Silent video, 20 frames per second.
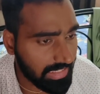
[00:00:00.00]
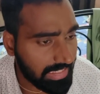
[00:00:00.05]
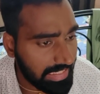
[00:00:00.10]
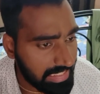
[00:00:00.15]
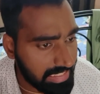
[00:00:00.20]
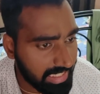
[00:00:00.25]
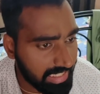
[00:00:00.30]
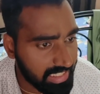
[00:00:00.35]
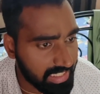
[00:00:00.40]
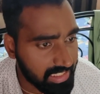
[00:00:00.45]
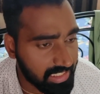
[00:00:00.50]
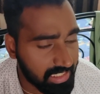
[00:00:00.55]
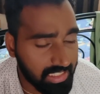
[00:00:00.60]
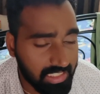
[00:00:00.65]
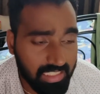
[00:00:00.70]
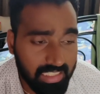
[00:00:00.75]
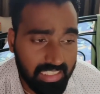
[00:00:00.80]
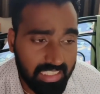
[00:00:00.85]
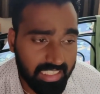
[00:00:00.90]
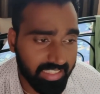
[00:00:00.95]
he says
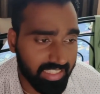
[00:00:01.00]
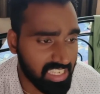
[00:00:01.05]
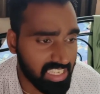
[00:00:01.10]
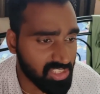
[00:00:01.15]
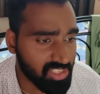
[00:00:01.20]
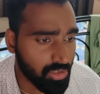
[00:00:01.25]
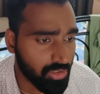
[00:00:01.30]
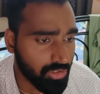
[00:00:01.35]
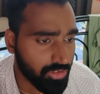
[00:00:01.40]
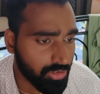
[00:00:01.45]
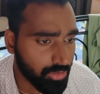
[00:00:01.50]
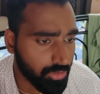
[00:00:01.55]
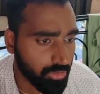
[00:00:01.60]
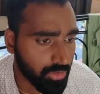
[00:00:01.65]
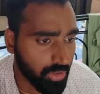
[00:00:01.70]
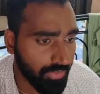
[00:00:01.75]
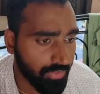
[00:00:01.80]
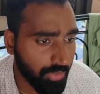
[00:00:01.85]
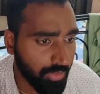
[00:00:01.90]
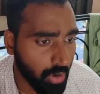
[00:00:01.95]
there's no truth.
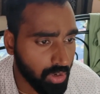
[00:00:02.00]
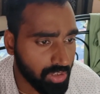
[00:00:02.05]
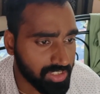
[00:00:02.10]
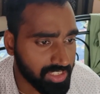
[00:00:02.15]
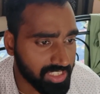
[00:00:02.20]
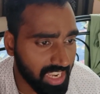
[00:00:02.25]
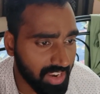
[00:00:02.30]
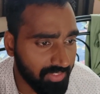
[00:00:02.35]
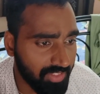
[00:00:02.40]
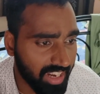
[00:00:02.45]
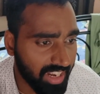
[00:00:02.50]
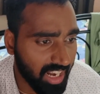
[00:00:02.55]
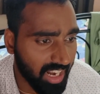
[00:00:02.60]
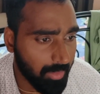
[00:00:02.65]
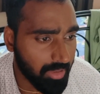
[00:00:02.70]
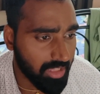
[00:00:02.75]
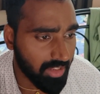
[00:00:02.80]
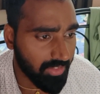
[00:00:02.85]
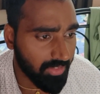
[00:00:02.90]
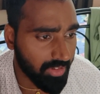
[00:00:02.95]
Of course, every club
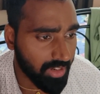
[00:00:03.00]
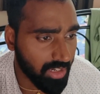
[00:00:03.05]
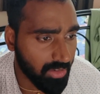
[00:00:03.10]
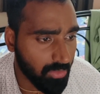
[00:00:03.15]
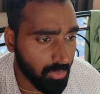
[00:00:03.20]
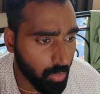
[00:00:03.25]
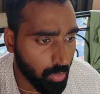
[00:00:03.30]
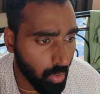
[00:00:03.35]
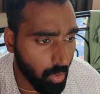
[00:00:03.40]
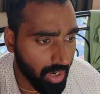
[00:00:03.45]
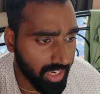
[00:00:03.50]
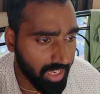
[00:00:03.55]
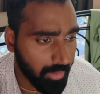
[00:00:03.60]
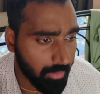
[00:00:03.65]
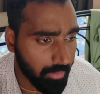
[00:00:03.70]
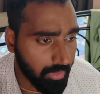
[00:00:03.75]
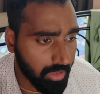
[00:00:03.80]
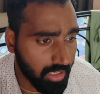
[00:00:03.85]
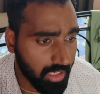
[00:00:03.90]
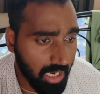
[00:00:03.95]
in the world would want
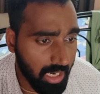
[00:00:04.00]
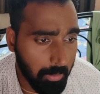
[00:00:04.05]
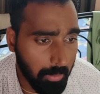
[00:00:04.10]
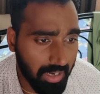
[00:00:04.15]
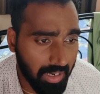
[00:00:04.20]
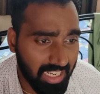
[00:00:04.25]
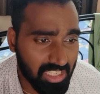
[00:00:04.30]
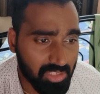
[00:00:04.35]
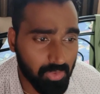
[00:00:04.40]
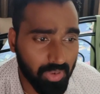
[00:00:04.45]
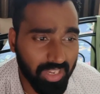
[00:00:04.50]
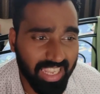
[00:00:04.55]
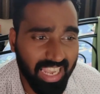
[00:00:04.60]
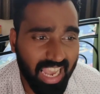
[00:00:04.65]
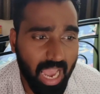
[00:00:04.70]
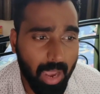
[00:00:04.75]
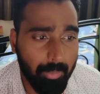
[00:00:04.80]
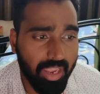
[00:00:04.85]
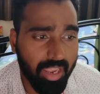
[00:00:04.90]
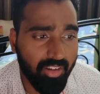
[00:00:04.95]
him but he's very
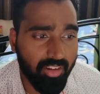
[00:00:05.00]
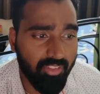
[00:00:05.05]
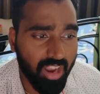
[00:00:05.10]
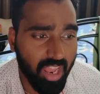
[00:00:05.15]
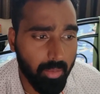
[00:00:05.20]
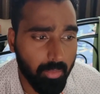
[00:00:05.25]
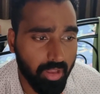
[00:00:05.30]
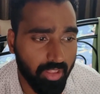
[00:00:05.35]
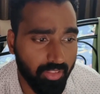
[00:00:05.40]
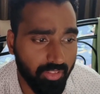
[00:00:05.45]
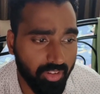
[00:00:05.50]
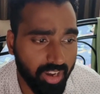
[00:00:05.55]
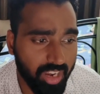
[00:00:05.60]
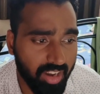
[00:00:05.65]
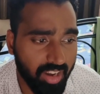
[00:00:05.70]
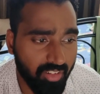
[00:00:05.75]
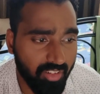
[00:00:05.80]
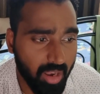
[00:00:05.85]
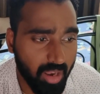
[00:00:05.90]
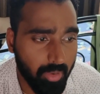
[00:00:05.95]
happy in Real Madrid,
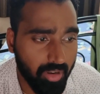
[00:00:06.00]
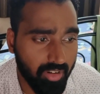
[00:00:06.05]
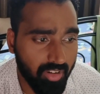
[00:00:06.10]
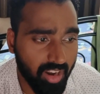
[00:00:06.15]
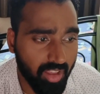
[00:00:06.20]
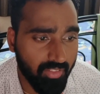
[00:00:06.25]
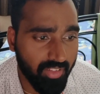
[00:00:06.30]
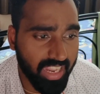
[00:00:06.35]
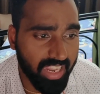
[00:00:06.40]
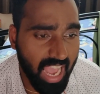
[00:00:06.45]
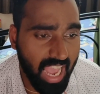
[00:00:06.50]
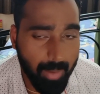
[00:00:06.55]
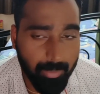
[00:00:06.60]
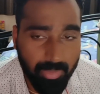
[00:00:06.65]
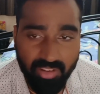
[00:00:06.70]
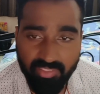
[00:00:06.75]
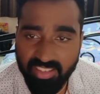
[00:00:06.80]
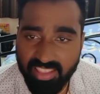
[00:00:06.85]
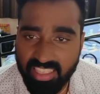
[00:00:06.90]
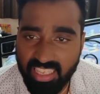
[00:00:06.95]
and Real Madrid are very
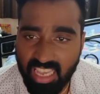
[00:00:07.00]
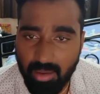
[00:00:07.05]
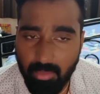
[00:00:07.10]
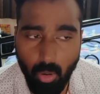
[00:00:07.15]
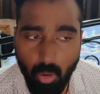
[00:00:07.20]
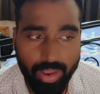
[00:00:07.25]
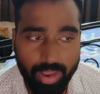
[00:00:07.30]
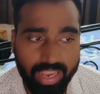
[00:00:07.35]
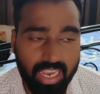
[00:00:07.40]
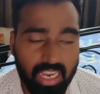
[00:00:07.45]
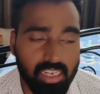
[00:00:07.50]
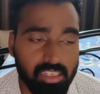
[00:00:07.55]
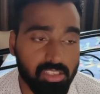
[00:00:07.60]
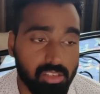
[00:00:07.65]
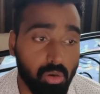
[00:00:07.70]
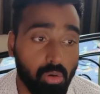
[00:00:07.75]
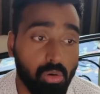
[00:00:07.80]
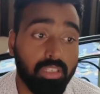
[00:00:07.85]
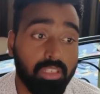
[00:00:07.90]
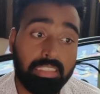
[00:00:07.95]
happy with Camavinga.
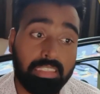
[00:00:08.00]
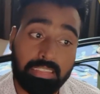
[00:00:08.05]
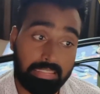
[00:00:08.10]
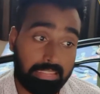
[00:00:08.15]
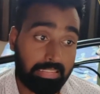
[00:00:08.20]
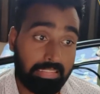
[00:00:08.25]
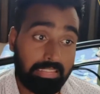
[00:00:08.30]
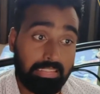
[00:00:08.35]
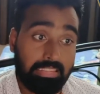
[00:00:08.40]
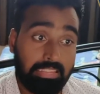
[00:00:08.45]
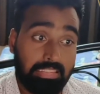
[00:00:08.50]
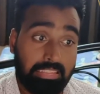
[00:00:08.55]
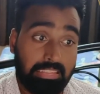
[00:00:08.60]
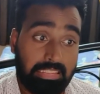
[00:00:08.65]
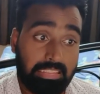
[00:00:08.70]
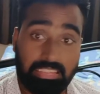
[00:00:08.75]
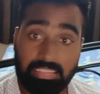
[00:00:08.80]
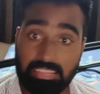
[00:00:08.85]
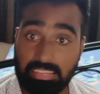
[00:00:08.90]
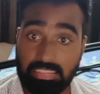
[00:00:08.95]
So
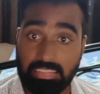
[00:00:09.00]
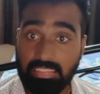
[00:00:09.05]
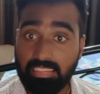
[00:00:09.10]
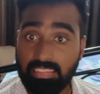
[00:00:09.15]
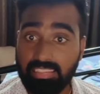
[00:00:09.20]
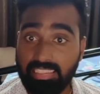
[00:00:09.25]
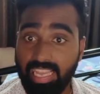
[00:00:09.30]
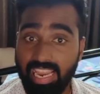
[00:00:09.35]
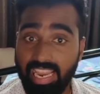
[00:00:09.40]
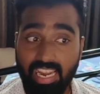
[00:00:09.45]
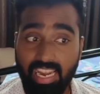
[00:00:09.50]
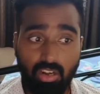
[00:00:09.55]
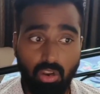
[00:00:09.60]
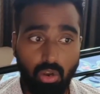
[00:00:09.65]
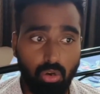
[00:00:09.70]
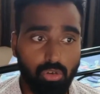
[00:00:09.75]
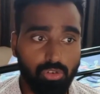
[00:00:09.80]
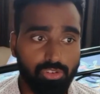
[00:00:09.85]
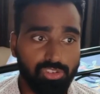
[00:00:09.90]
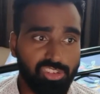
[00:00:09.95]
there
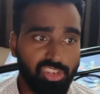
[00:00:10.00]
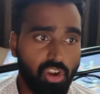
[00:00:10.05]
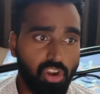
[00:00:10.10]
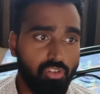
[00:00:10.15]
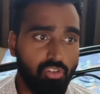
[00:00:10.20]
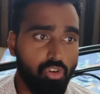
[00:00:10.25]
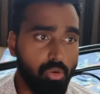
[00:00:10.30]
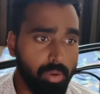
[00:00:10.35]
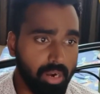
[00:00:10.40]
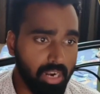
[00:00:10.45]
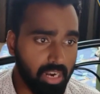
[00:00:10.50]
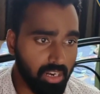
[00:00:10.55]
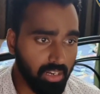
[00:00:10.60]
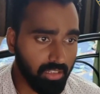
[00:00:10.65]
goes your rumor